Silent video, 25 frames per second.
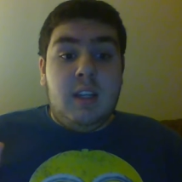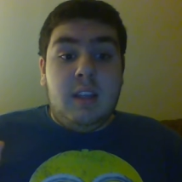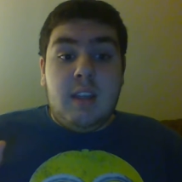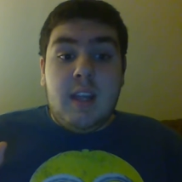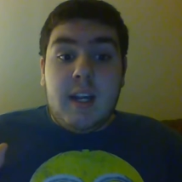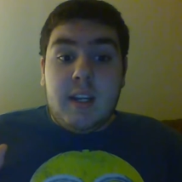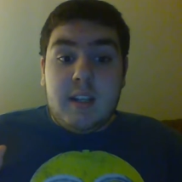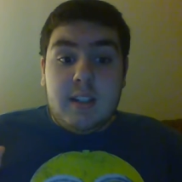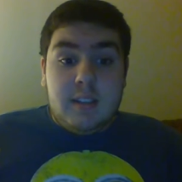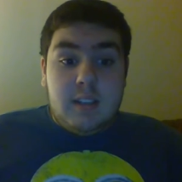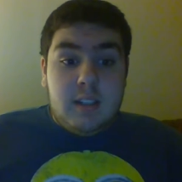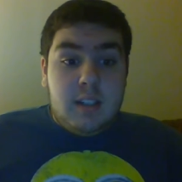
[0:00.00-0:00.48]

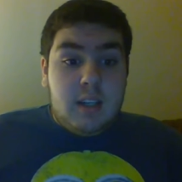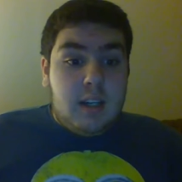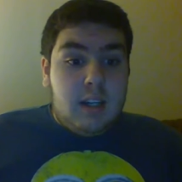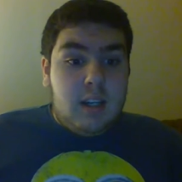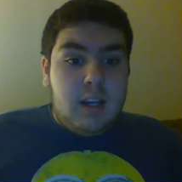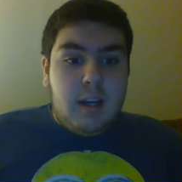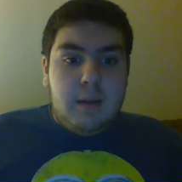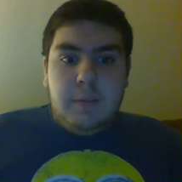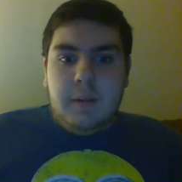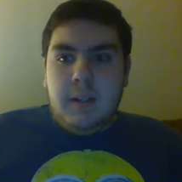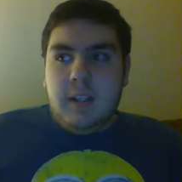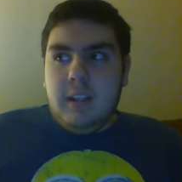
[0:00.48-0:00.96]
That does not
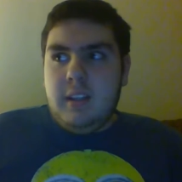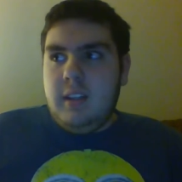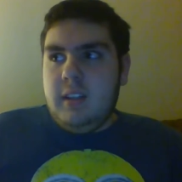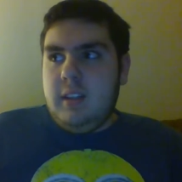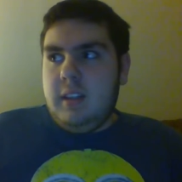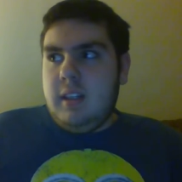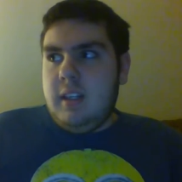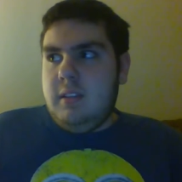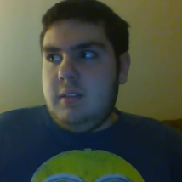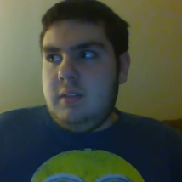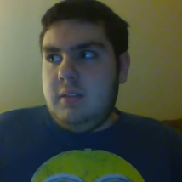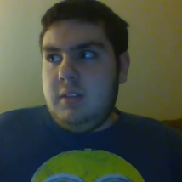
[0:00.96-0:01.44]
happen. I
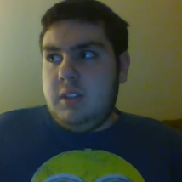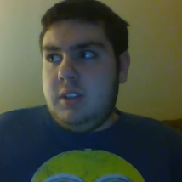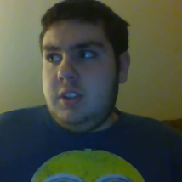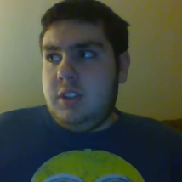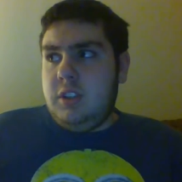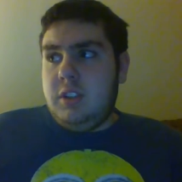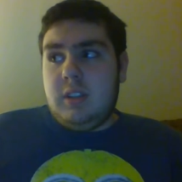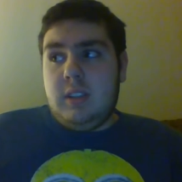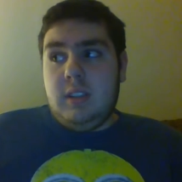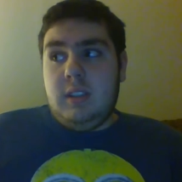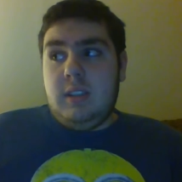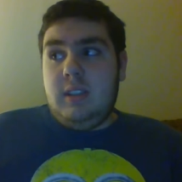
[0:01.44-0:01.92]
think that was
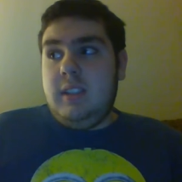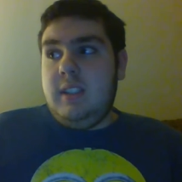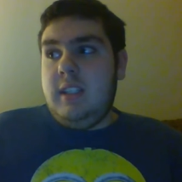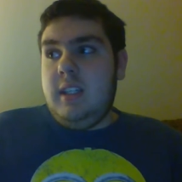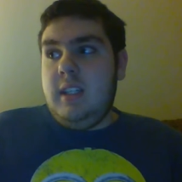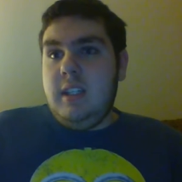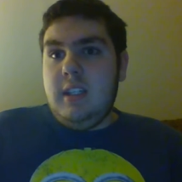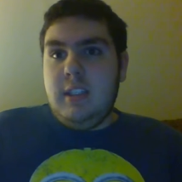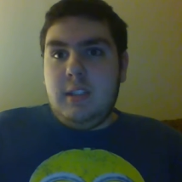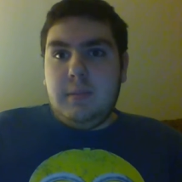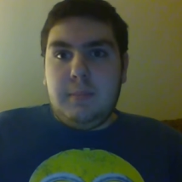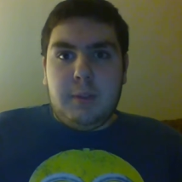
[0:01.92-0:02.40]
just a
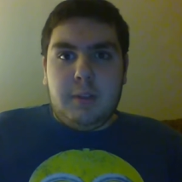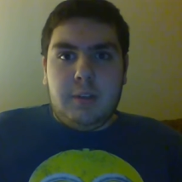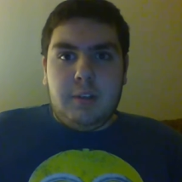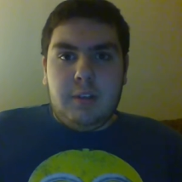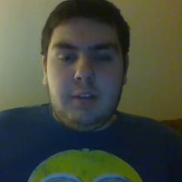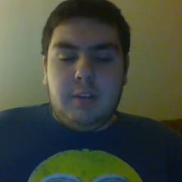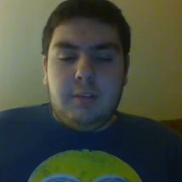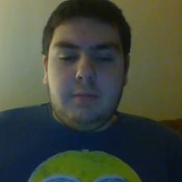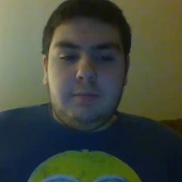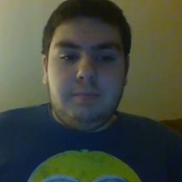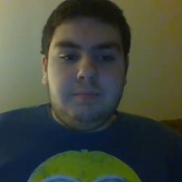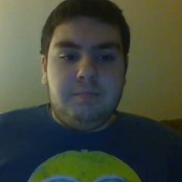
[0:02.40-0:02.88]
tease
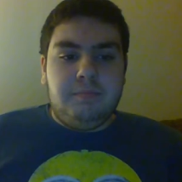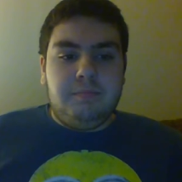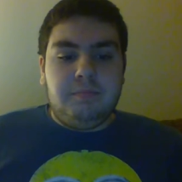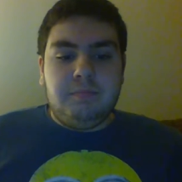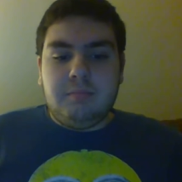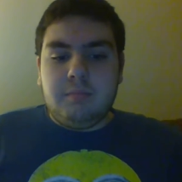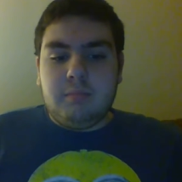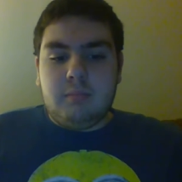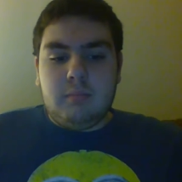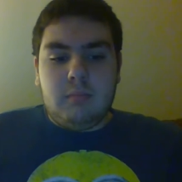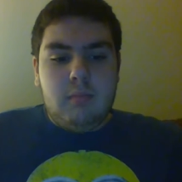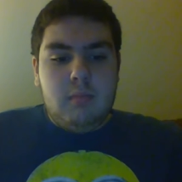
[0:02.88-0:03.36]
part.
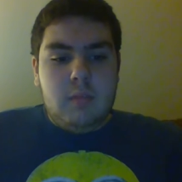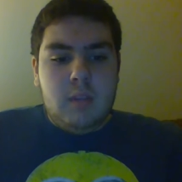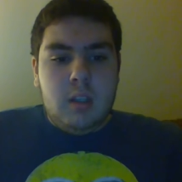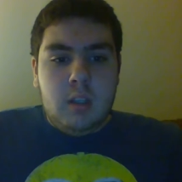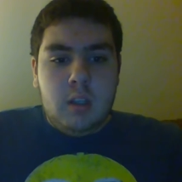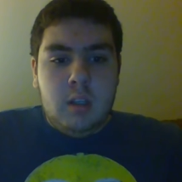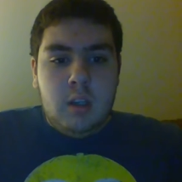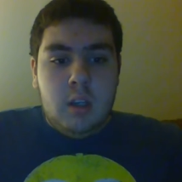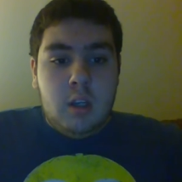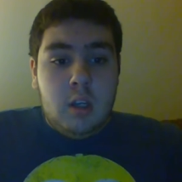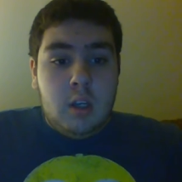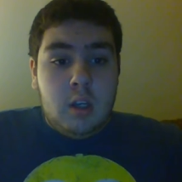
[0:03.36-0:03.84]

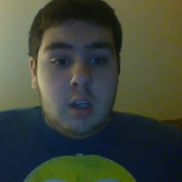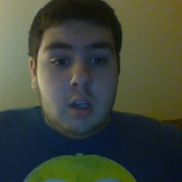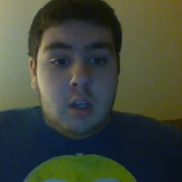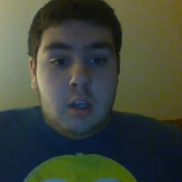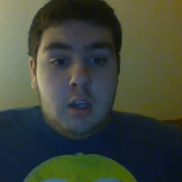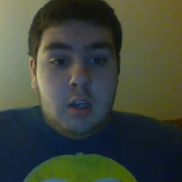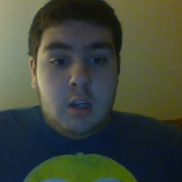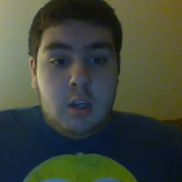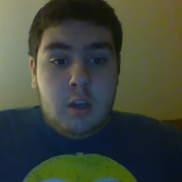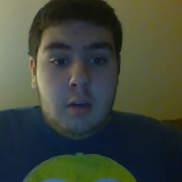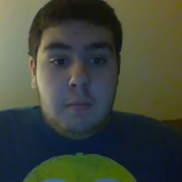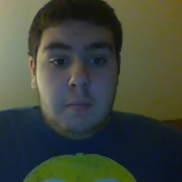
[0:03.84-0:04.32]

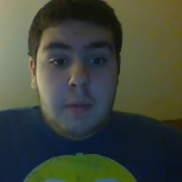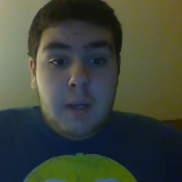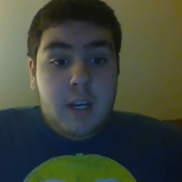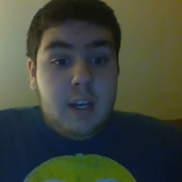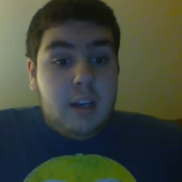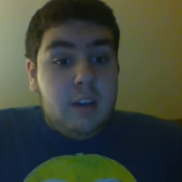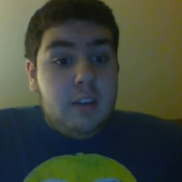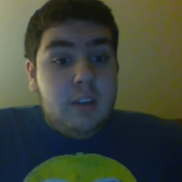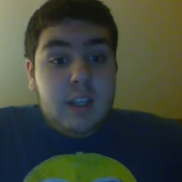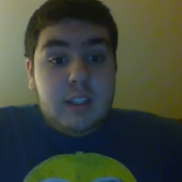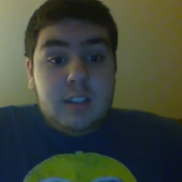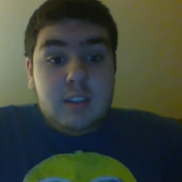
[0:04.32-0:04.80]
But
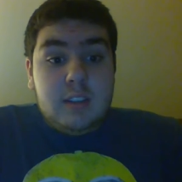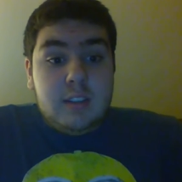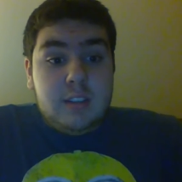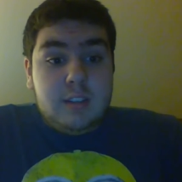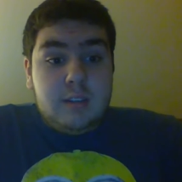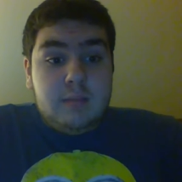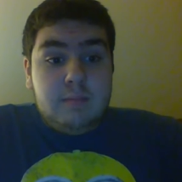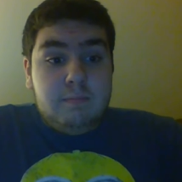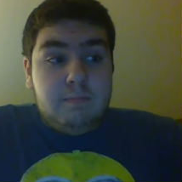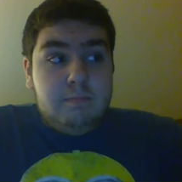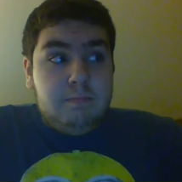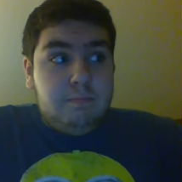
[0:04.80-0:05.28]
hell,
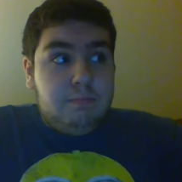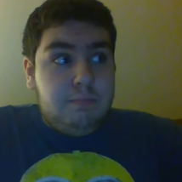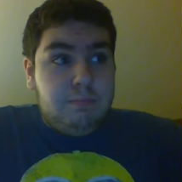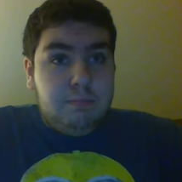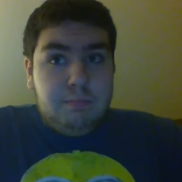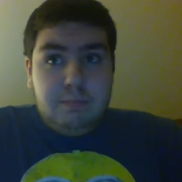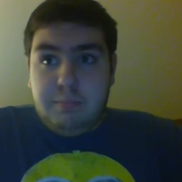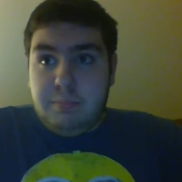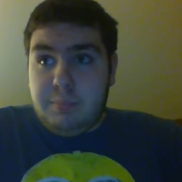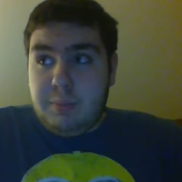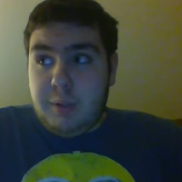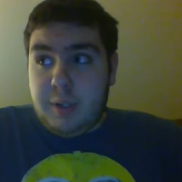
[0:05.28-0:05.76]
that's
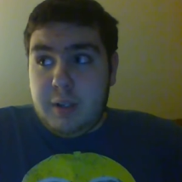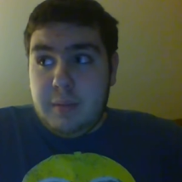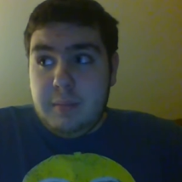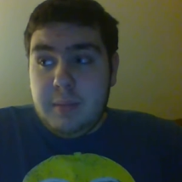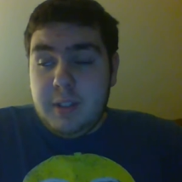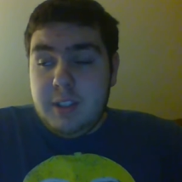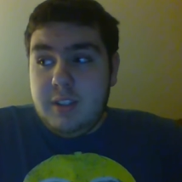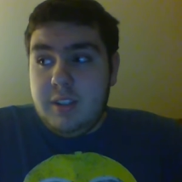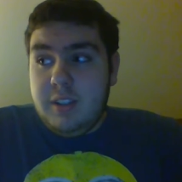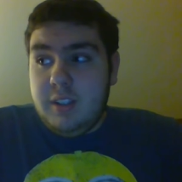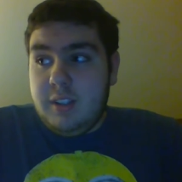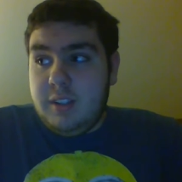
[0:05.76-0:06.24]
pretty
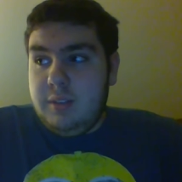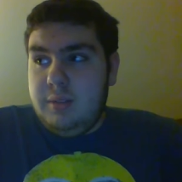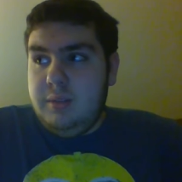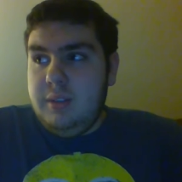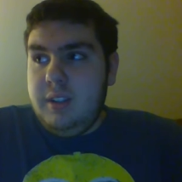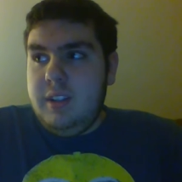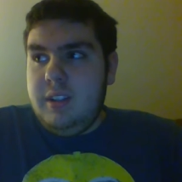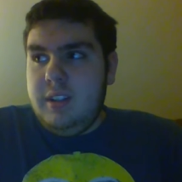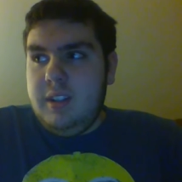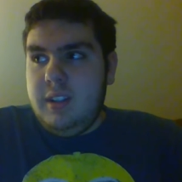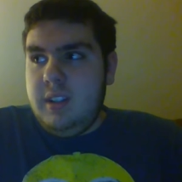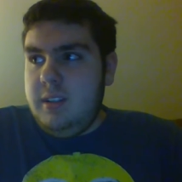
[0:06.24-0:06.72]
much the
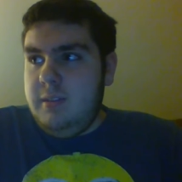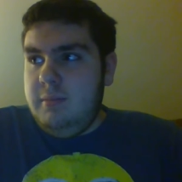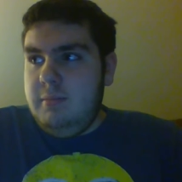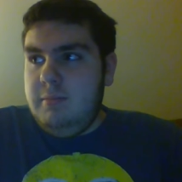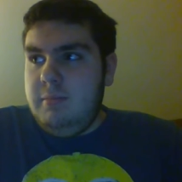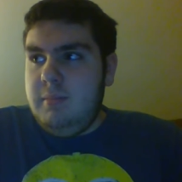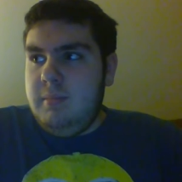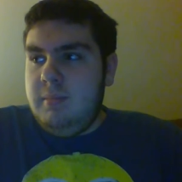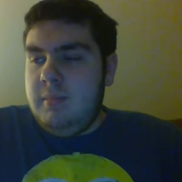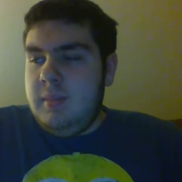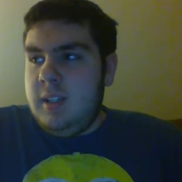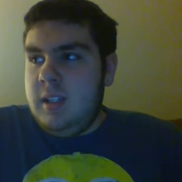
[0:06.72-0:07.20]
only
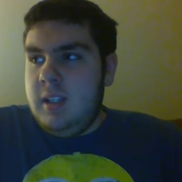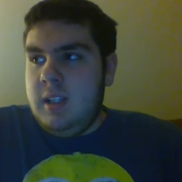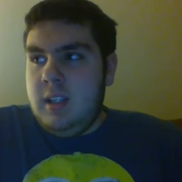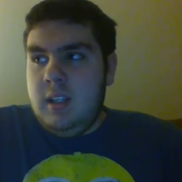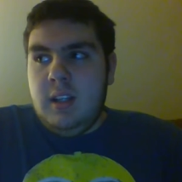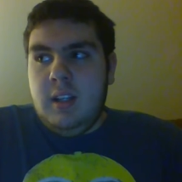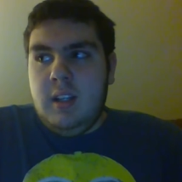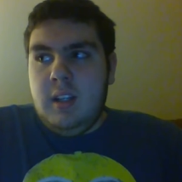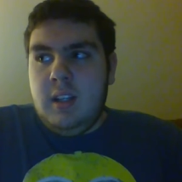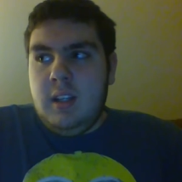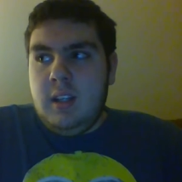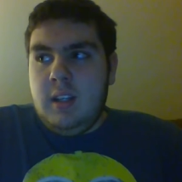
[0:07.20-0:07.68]
thing,
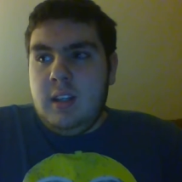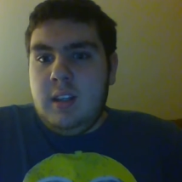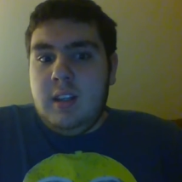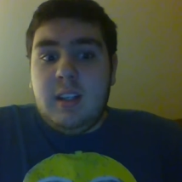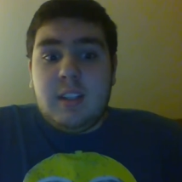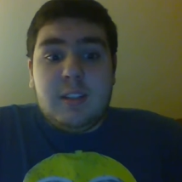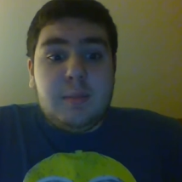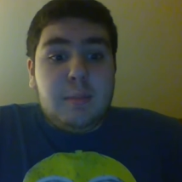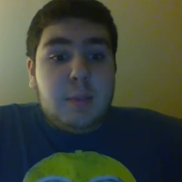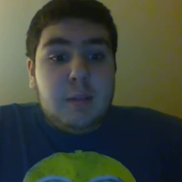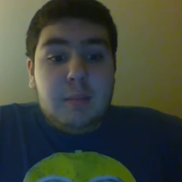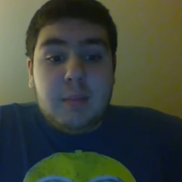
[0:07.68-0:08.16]

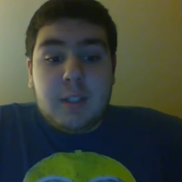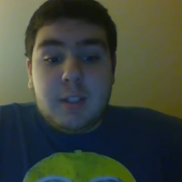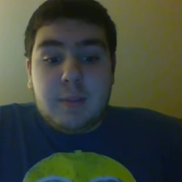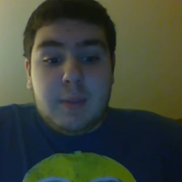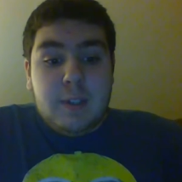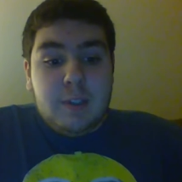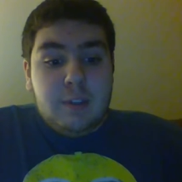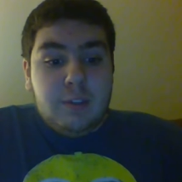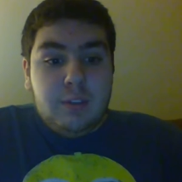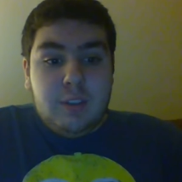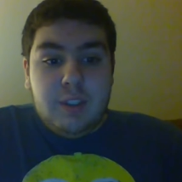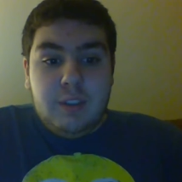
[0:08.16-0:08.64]
that's pretty much
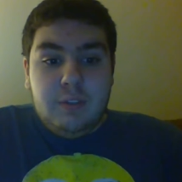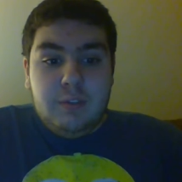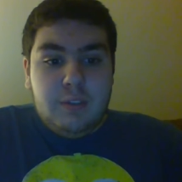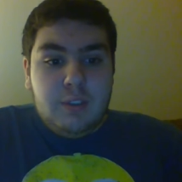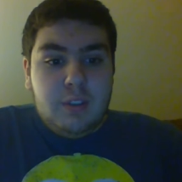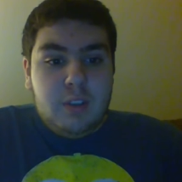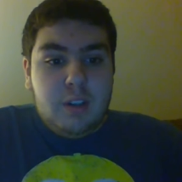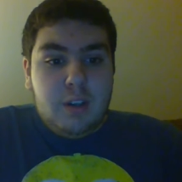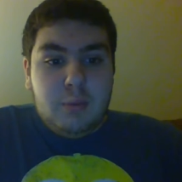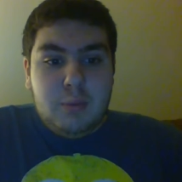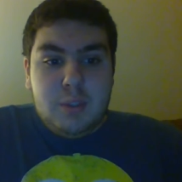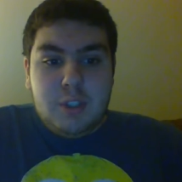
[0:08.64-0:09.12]
my only
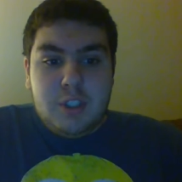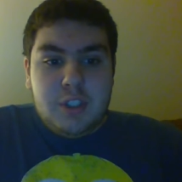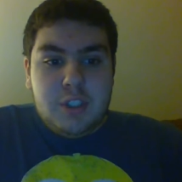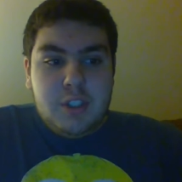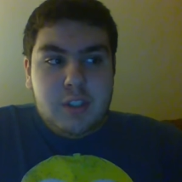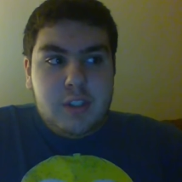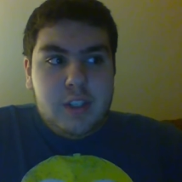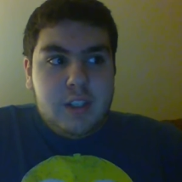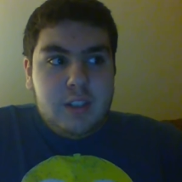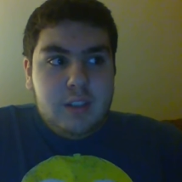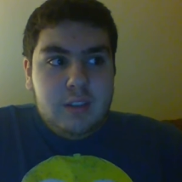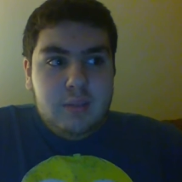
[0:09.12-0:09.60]
flaw,
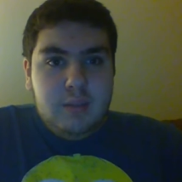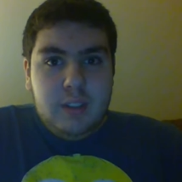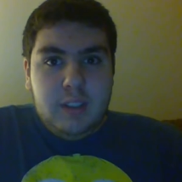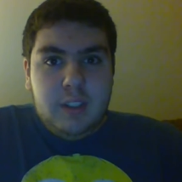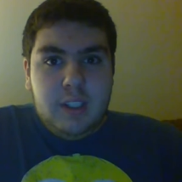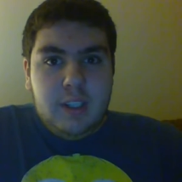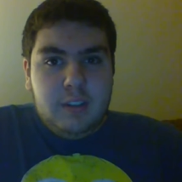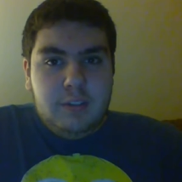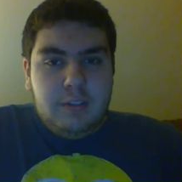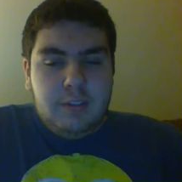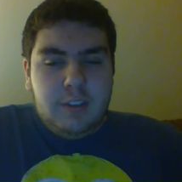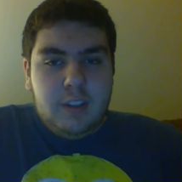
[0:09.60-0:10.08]
which isn't
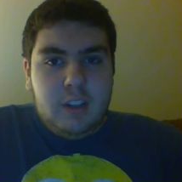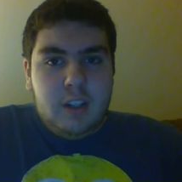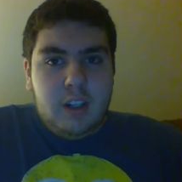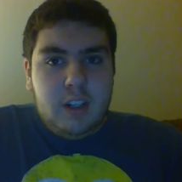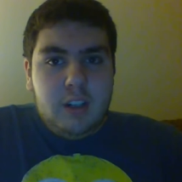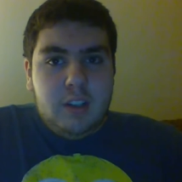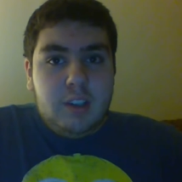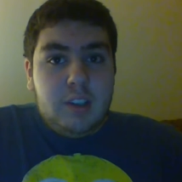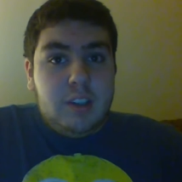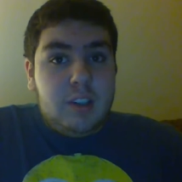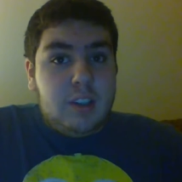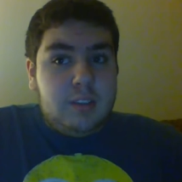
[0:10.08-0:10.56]
really a flaw
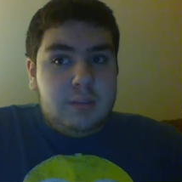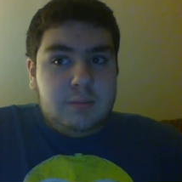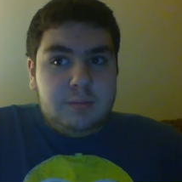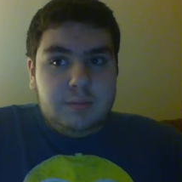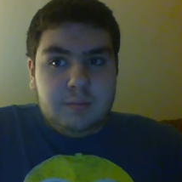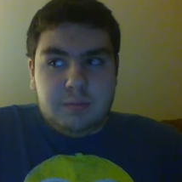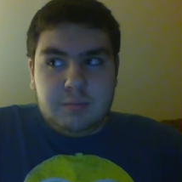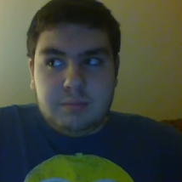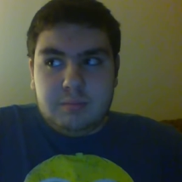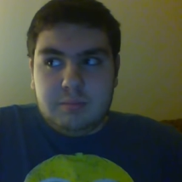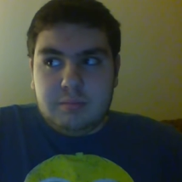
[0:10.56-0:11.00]
at all.